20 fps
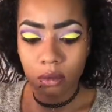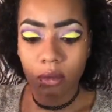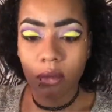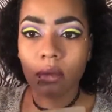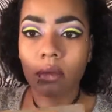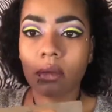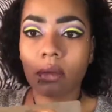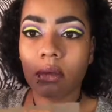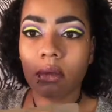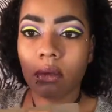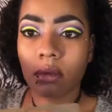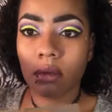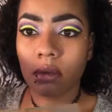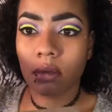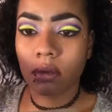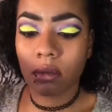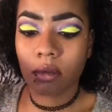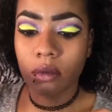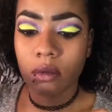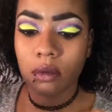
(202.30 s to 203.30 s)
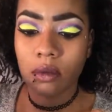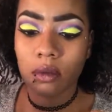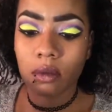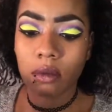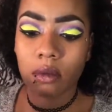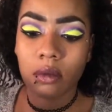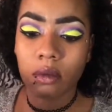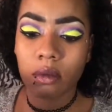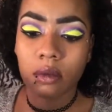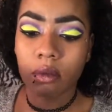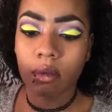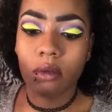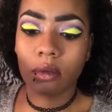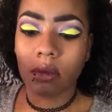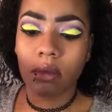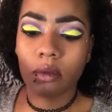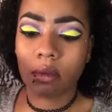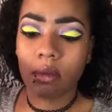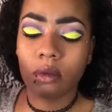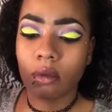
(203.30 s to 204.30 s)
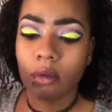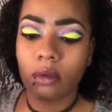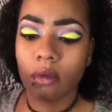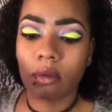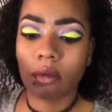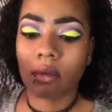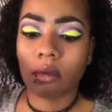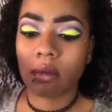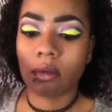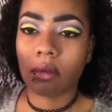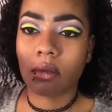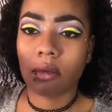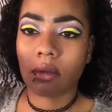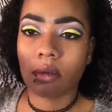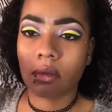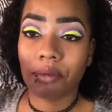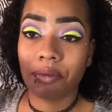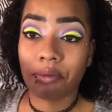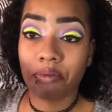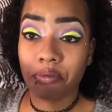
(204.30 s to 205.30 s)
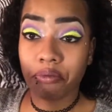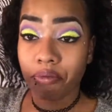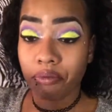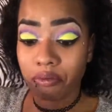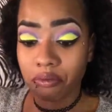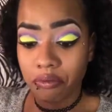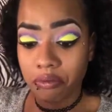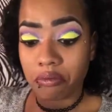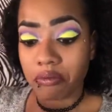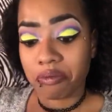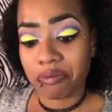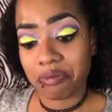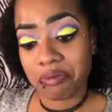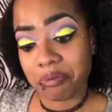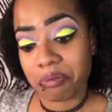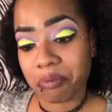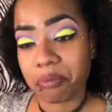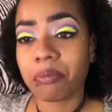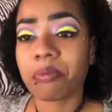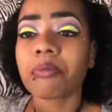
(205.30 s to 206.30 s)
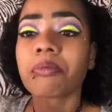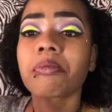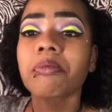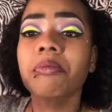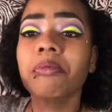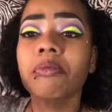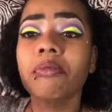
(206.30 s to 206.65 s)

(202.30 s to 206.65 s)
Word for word: i love to mix my own foundation i always get my perfect